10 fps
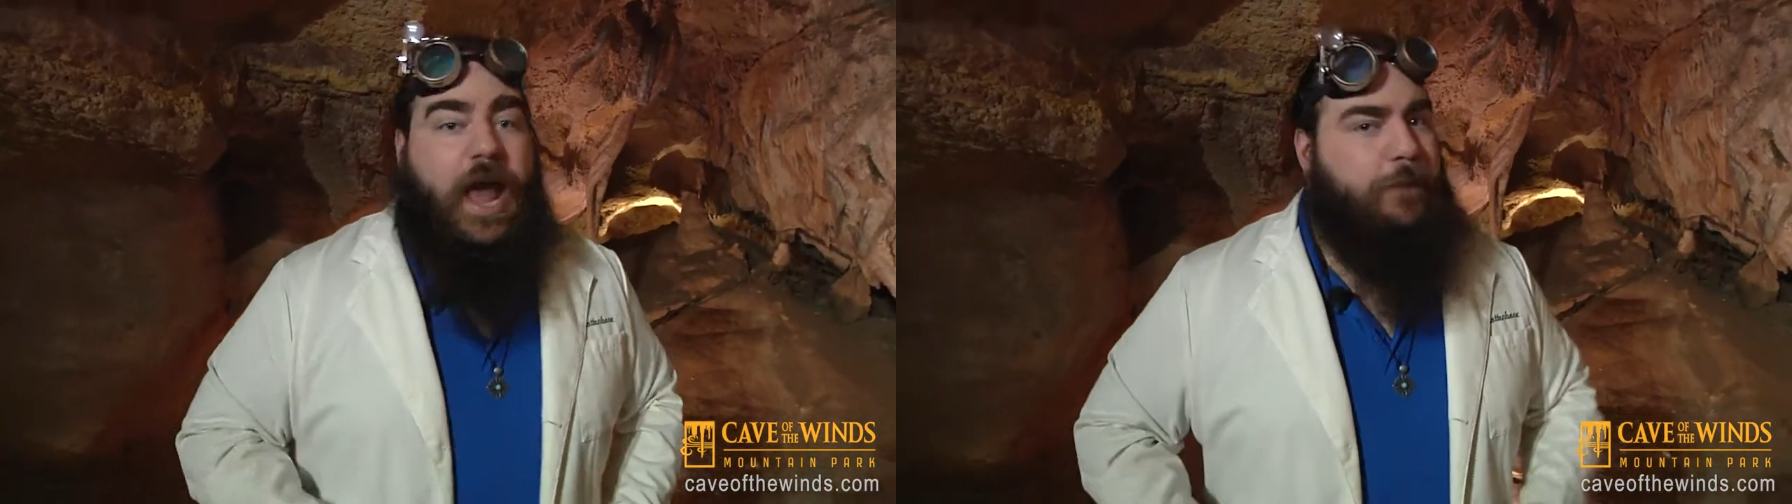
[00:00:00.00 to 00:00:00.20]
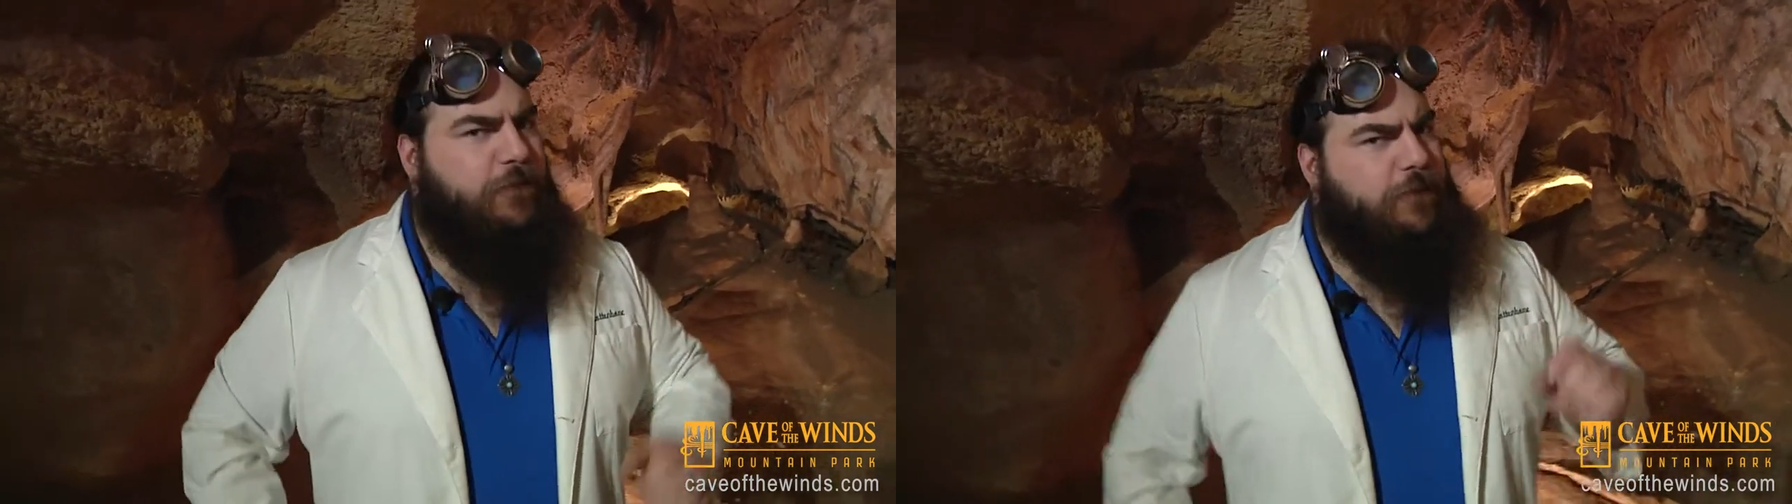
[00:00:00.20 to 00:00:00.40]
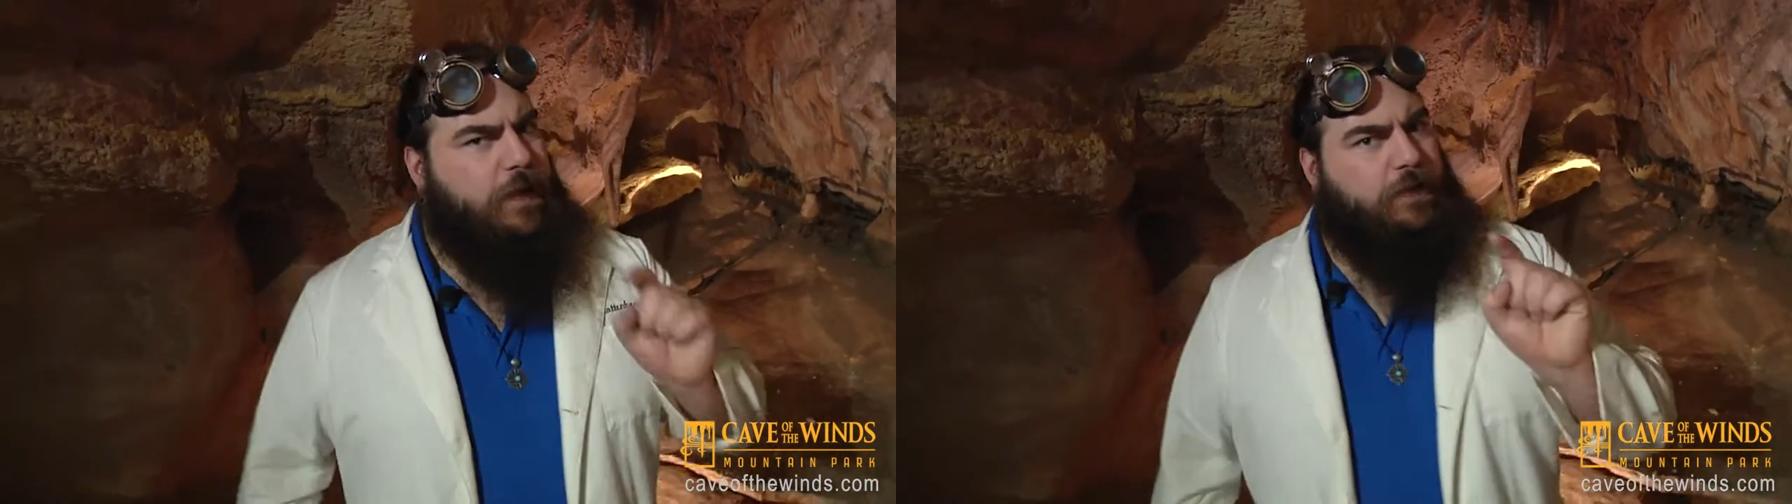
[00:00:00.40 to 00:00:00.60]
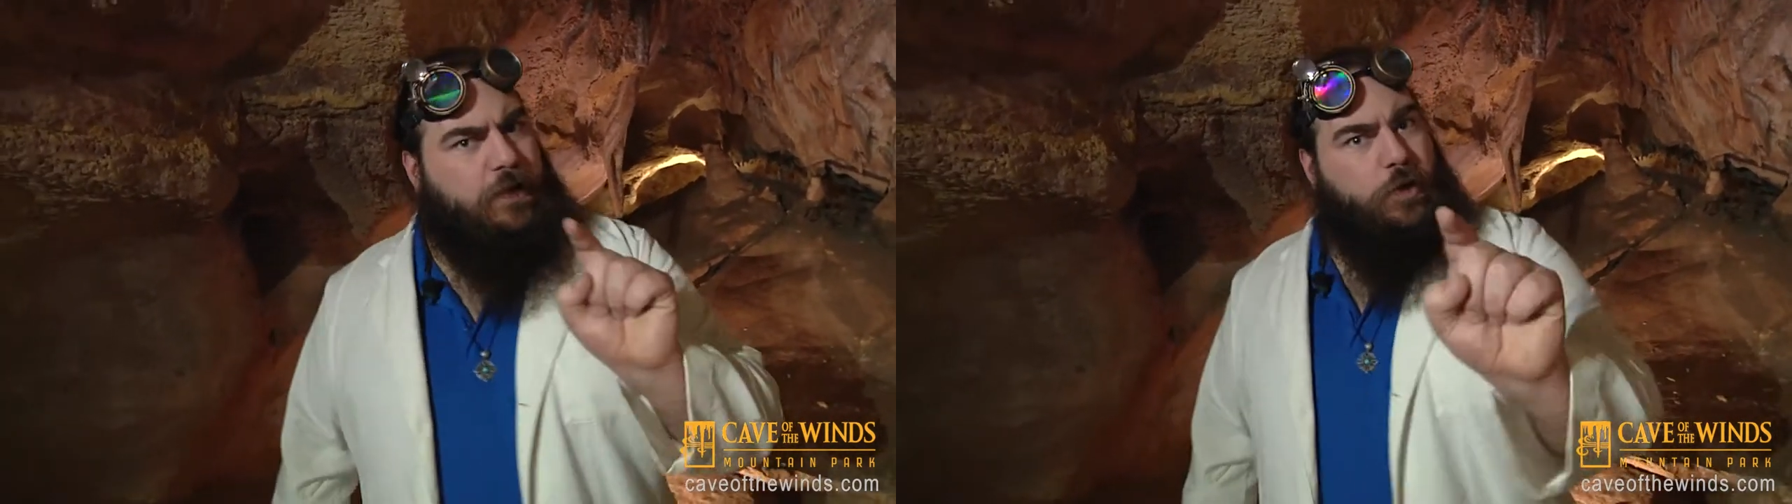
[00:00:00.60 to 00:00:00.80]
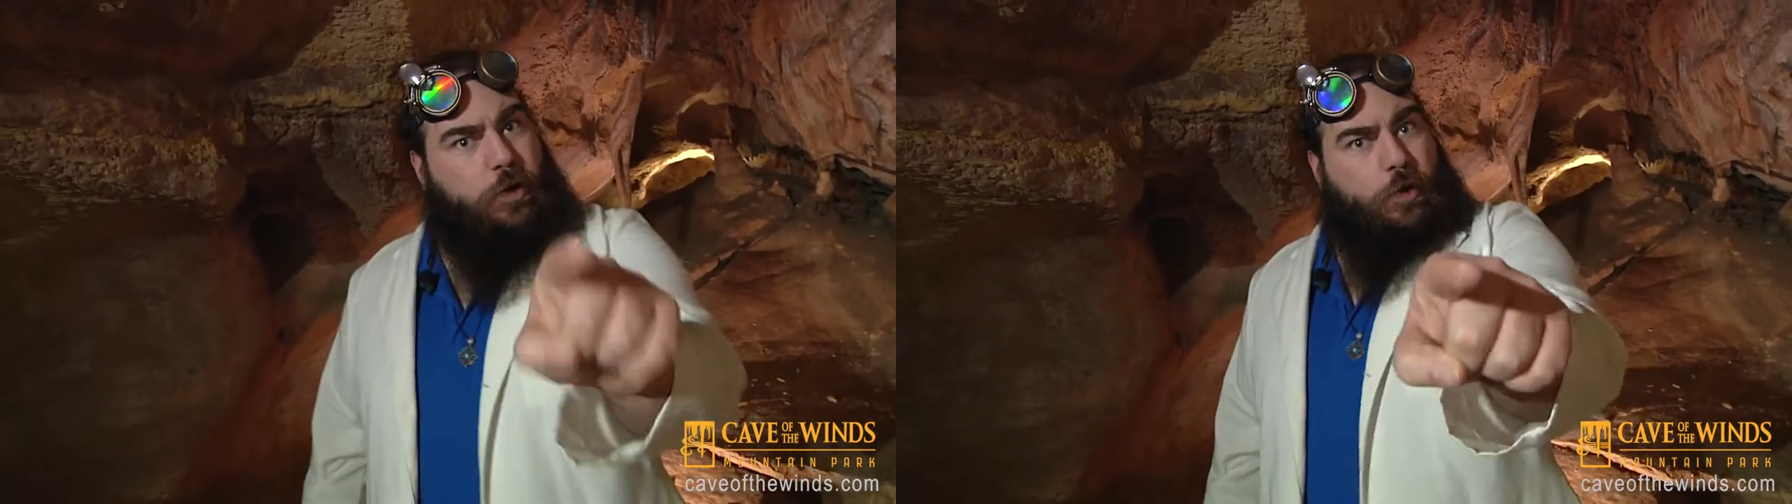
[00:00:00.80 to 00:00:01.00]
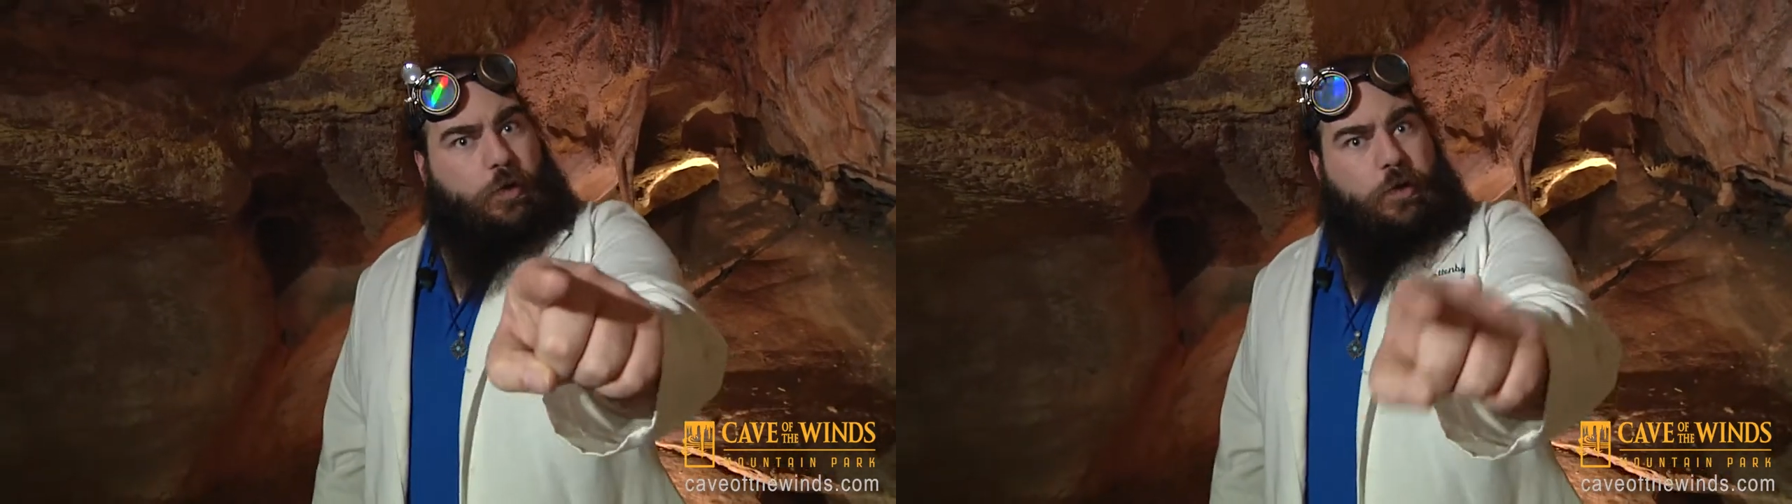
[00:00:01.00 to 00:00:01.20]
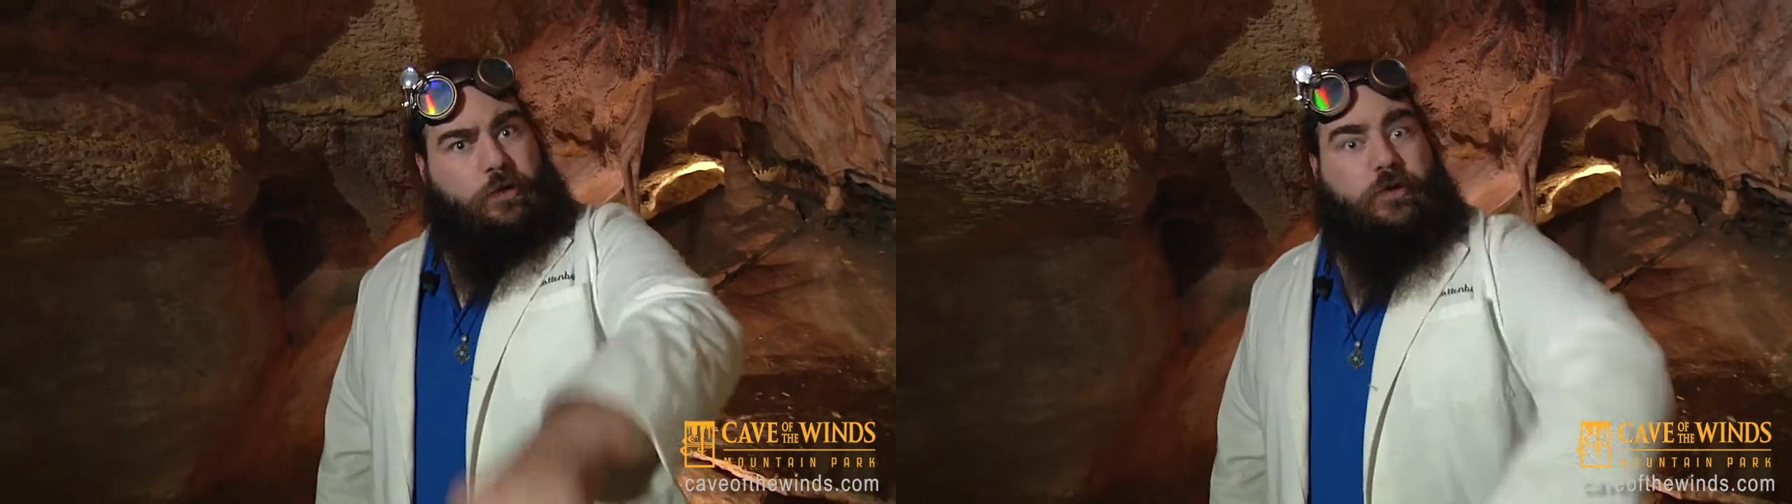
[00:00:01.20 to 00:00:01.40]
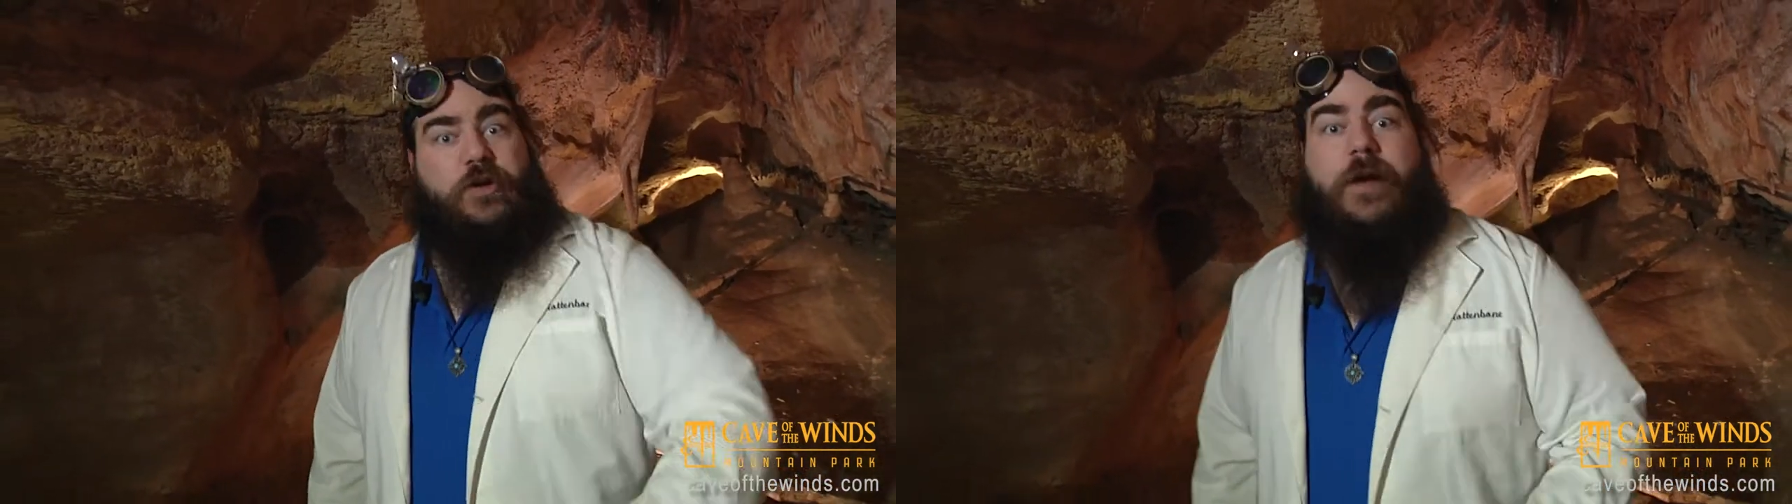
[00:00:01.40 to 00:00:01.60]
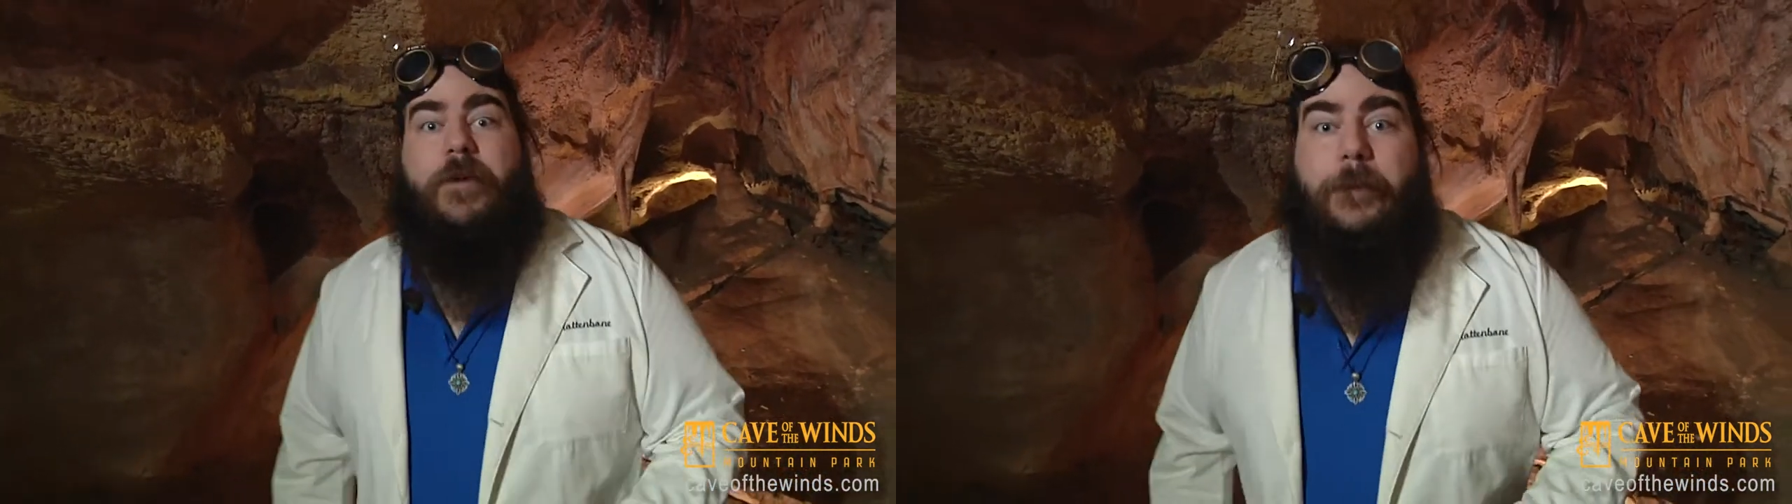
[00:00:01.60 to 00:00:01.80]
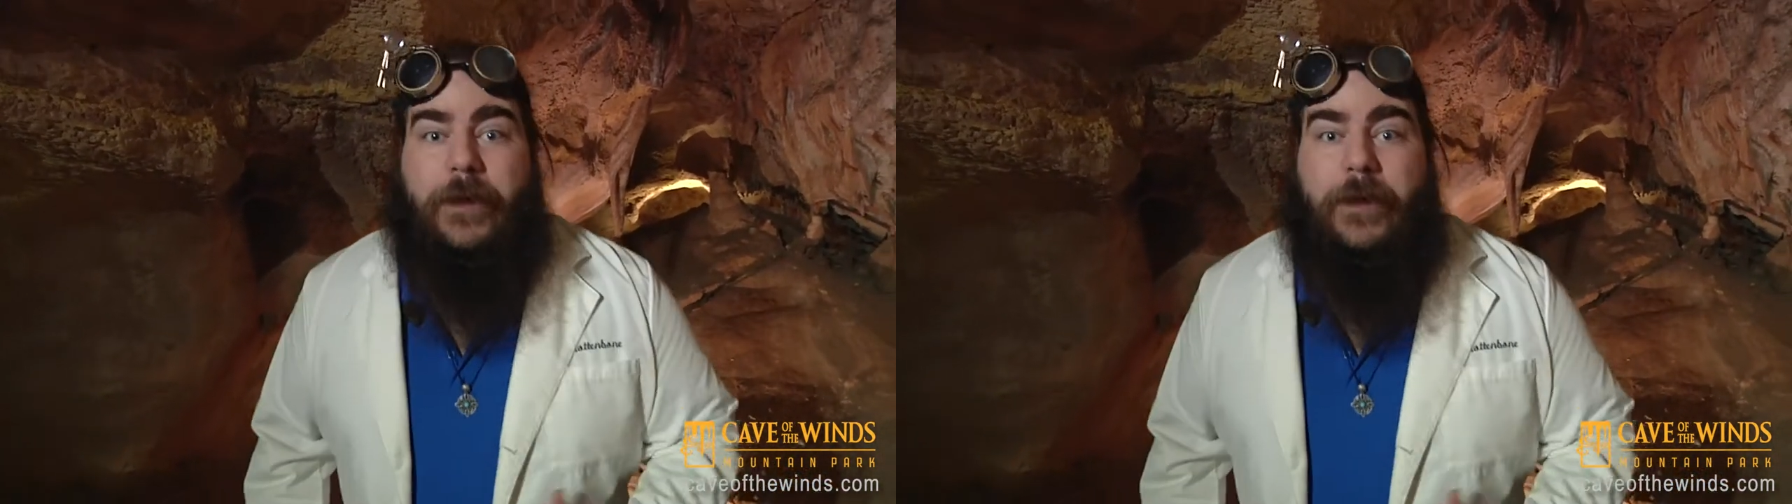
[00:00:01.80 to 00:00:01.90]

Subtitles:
am inviting you to come up